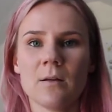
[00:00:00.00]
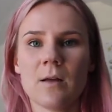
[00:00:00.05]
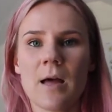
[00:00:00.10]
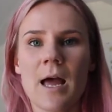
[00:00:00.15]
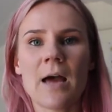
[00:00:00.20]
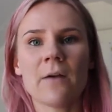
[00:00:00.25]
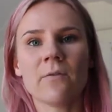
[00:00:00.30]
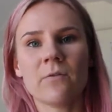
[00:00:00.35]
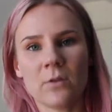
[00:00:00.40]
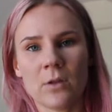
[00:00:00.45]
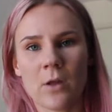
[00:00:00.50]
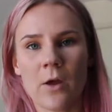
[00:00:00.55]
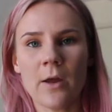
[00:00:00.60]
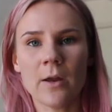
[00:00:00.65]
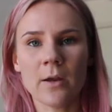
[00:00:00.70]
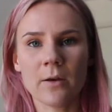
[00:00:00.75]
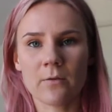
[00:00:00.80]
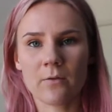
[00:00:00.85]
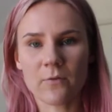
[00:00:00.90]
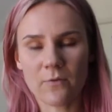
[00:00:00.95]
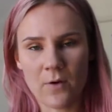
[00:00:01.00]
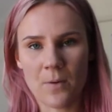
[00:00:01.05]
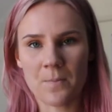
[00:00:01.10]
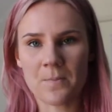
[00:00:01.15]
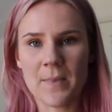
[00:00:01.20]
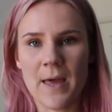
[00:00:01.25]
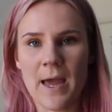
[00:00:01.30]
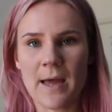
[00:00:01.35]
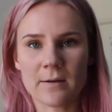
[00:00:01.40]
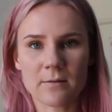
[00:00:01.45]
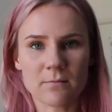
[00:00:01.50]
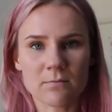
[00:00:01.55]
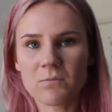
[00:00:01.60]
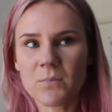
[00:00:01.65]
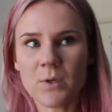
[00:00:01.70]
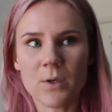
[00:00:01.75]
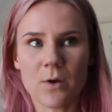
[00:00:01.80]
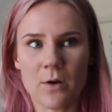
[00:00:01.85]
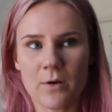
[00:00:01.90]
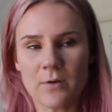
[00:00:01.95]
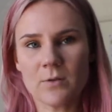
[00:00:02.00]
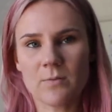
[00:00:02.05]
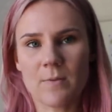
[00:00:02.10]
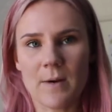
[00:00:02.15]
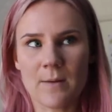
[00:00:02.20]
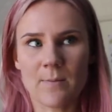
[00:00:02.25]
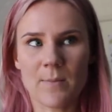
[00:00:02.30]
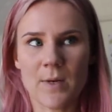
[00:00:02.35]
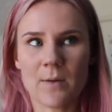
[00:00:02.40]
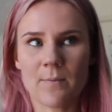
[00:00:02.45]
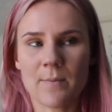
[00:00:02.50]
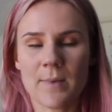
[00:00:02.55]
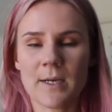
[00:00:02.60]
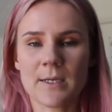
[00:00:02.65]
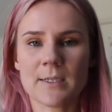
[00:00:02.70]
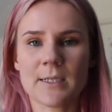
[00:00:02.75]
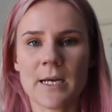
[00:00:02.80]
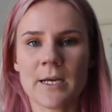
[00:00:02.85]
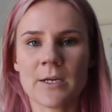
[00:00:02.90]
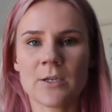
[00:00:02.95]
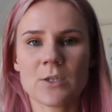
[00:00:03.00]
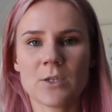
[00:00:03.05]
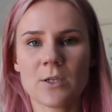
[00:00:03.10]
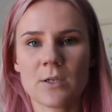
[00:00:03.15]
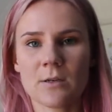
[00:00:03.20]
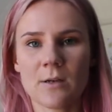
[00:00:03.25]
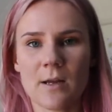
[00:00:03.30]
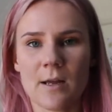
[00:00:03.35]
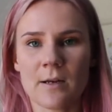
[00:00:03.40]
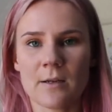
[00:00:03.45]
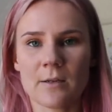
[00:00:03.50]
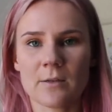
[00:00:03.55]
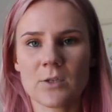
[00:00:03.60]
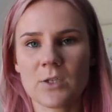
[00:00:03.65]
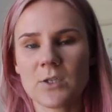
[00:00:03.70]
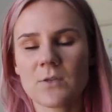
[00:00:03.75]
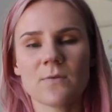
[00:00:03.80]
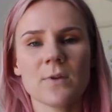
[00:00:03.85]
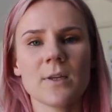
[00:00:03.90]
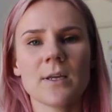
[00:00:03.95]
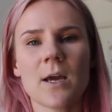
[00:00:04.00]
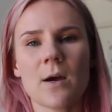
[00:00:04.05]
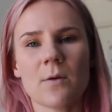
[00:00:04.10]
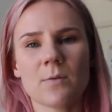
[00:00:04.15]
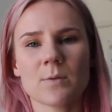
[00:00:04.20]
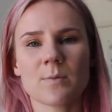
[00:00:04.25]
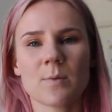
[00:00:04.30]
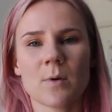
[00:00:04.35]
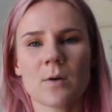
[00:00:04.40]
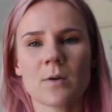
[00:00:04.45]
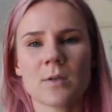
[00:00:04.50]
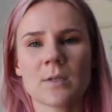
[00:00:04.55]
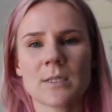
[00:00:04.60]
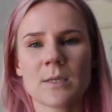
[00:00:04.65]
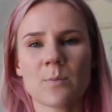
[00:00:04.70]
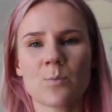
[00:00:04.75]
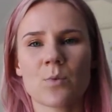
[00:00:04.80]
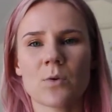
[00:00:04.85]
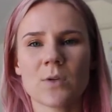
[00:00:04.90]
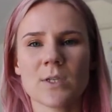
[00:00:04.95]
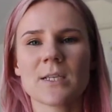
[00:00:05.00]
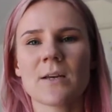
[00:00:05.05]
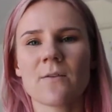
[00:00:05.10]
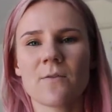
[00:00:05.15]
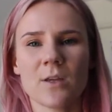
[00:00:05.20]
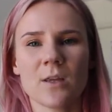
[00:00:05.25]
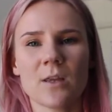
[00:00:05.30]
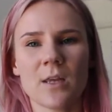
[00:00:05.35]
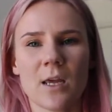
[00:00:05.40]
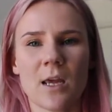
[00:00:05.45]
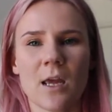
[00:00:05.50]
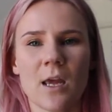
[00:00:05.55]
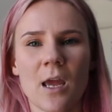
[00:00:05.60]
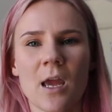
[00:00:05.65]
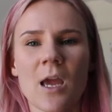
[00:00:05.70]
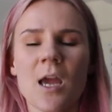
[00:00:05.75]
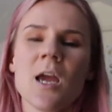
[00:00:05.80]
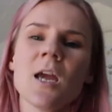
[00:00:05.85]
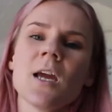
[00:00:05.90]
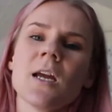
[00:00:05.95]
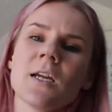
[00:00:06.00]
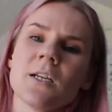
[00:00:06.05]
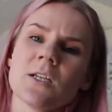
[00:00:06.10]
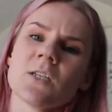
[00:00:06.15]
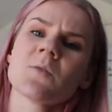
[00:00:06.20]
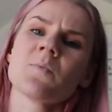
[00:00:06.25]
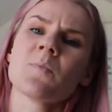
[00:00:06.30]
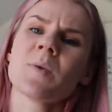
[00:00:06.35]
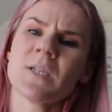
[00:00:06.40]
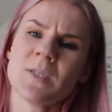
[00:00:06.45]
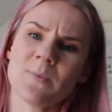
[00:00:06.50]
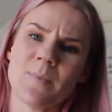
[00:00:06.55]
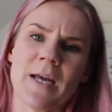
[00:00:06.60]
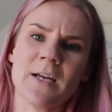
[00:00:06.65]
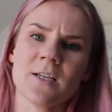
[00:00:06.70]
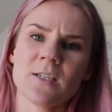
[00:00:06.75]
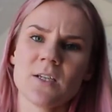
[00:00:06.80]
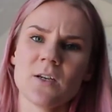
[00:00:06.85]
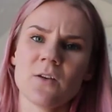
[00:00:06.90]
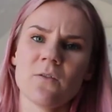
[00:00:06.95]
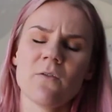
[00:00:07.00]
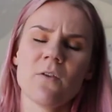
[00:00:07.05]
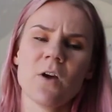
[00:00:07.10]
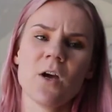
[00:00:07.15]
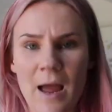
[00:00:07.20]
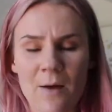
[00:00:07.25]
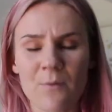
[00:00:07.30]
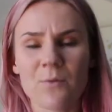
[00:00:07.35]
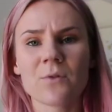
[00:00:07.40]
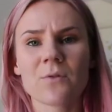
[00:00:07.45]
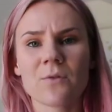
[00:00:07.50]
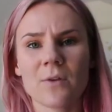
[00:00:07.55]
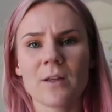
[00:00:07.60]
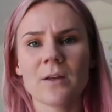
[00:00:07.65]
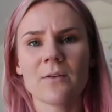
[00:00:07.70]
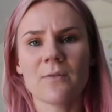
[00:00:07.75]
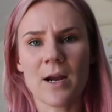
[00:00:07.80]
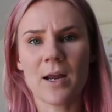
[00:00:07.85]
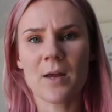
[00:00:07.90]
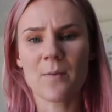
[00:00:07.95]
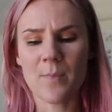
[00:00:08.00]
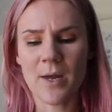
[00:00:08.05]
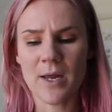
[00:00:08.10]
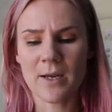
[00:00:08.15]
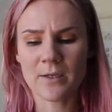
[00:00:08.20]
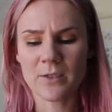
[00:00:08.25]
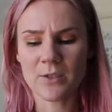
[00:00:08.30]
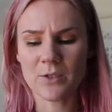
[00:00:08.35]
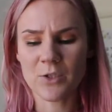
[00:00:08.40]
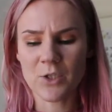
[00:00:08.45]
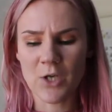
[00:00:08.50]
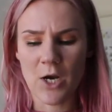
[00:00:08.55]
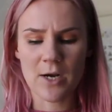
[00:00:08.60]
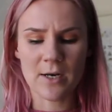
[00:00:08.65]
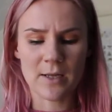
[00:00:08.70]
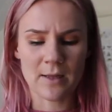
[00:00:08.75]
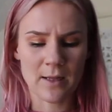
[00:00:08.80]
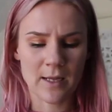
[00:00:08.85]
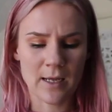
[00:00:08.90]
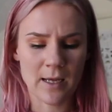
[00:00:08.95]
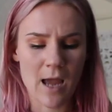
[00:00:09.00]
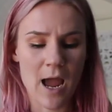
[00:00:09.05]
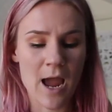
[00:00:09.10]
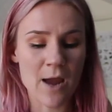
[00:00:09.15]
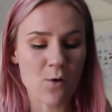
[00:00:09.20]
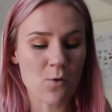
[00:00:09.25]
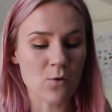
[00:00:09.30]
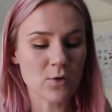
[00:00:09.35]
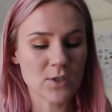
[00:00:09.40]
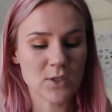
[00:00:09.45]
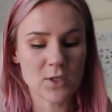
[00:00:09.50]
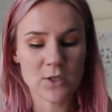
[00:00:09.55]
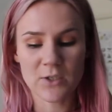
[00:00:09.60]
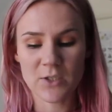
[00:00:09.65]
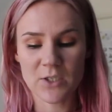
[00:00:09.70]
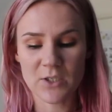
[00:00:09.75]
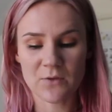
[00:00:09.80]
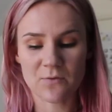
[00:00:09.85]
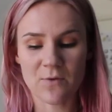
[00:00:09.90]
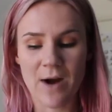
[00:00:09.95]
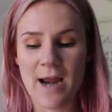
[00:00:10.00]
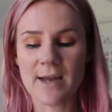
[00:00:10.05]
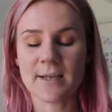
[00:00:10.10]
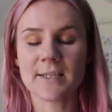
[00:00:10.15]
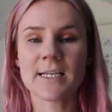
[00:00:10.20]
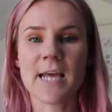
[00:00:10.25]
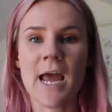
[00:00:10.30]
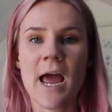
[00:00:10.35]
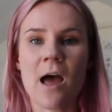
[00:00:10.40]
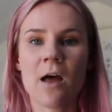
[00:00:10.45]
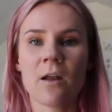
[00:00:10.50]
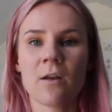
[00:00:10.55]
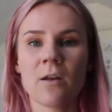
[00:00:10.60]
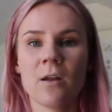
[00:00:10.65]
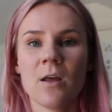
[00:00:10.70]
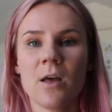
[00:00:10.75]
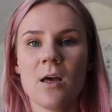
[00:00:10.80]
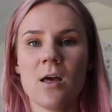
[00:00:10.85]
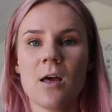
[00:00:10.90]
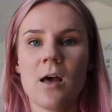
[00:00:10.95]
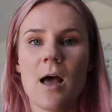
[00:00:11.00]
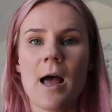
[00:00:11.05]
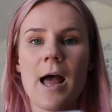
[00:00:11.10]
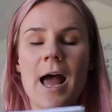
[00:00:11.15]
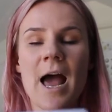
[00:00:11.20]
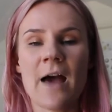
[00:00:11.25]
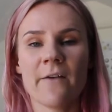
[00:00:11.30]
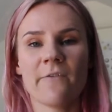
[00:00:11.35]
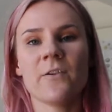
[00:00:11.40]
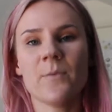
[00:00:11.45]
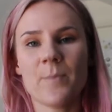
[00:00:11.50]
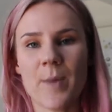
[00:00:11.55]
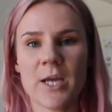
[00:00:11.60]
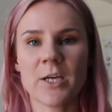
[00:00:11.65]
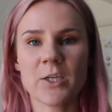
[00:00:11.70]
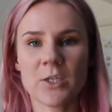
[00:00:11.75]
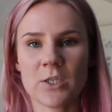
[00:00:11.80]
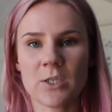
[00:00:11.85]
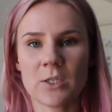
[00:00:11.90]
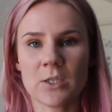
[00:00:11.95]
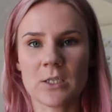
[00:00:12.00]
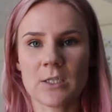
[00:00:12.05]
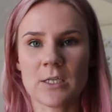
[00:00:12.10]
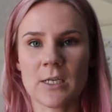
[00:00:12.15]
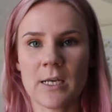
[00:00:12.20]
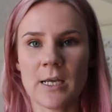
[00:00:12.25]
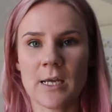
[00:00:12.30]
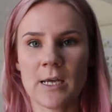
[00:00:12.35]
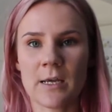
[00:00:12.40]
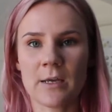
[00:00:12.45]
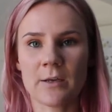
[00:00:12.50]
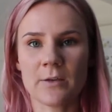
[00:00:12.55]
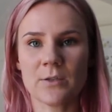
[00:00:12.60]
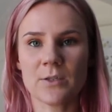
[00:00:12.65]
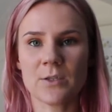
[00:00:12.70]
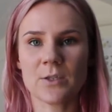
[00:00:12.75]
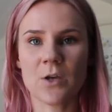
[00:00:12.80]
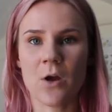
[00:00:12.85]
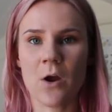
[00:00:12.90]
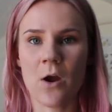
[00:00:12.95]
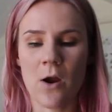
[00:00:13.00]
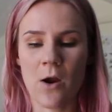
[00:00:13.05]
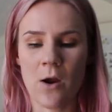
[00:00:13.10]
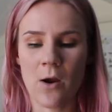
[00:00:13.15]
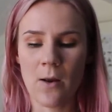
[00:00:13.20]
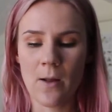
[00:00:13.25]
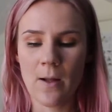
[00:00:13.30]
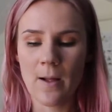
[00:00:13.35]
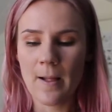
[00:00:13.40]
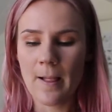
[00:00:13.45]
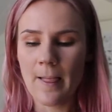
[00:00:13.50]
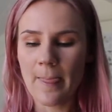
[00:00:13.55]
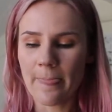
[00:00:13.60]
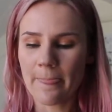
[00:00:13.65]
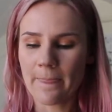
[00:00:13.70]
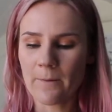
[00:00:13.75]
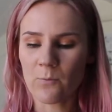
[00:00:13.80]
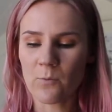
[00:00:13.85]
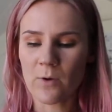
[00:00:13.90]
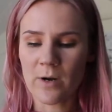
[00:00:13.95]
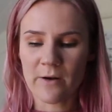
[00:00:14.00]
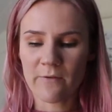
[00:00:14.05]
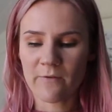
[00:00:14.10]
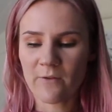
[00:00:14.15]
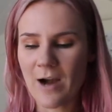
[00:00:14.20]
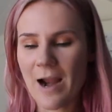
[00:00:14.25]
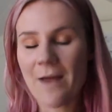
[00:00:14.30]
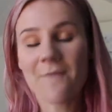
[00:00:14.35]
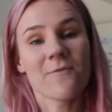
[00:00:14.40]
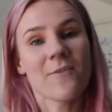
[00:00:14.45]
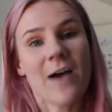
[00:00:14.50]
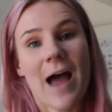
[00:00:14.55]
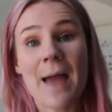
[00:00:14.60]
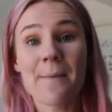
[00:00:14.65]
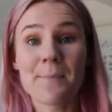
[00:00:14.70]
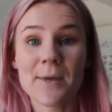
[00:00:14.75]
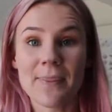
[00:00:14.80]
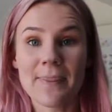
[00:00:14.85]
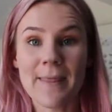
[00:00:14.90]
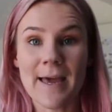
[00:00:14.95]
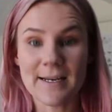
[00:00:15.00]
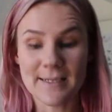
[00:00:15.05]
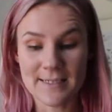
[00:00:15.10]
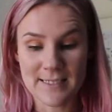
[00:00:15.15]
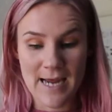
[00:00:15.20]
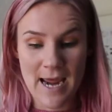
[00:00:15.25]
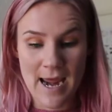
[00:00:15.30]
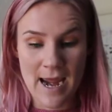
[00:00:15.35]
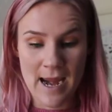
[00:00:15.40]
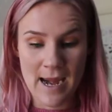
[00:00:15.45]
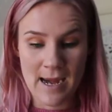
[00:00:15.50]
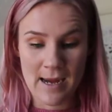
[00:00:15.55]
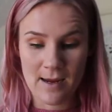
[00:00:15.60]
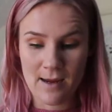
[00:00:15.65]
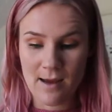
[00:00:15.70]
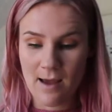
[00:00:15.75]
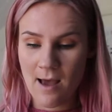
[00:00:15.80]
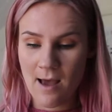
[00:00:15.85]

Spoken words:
have learned from that, 20-minute meditation, and it just really helps because it puts everything into perspective. I would really recommend journaling. I also just write down affirmations in here. So whatever I'm vibing that day,